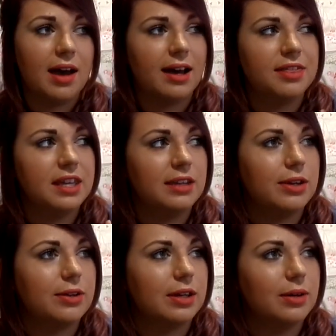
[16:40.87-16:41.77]
I think
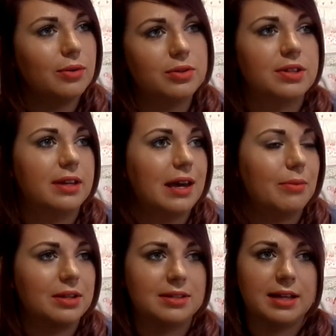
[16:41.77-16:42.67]
you can also get
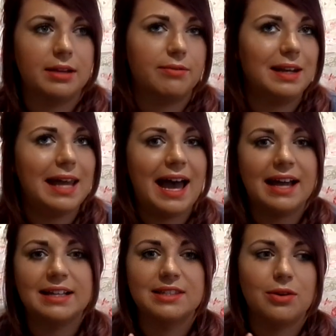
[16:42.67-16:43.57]
ones like
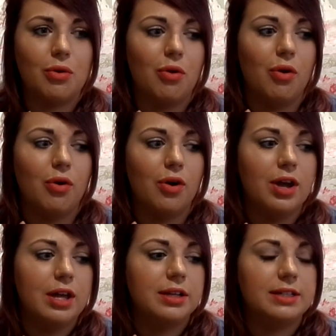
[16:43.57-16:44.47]
Relax or
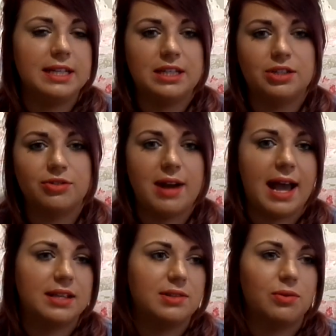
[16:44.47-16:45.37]

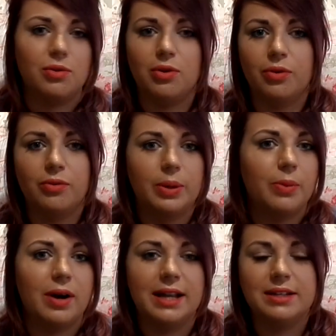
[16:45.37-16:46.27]
De-stress or
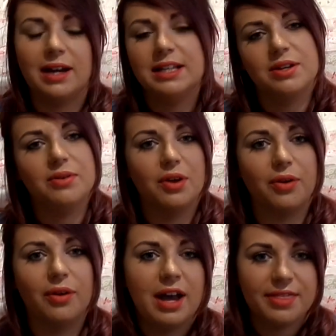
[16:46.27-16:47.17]
Rewind, I don't
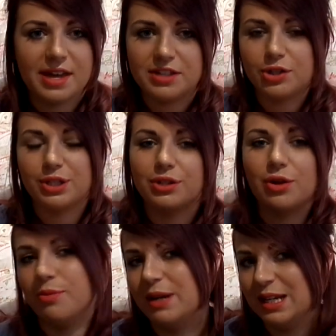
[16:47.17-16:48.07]
know, there's just
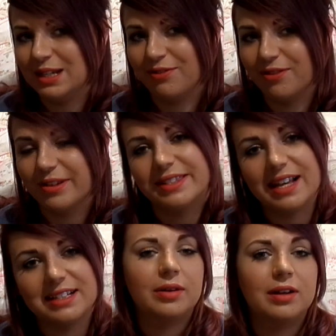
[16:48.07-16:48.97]
so many different
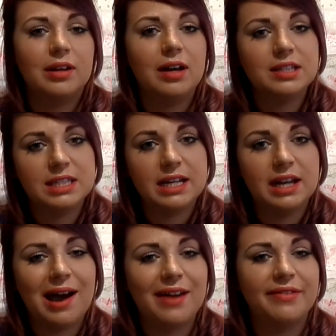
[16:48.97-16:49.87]
scents. Last year
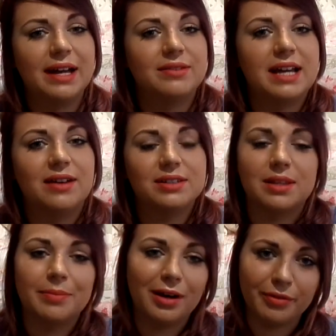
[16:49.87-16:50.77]
I found out
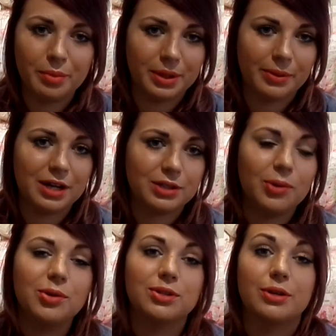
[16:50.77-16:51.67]
that Bath and Body Works
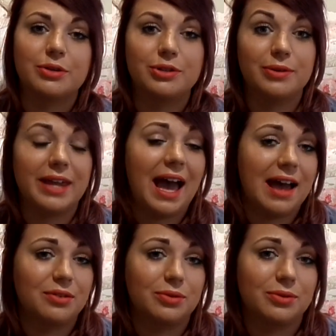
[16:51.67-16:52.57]
also do
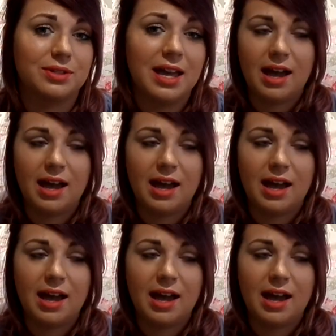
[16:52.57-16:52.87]
candles.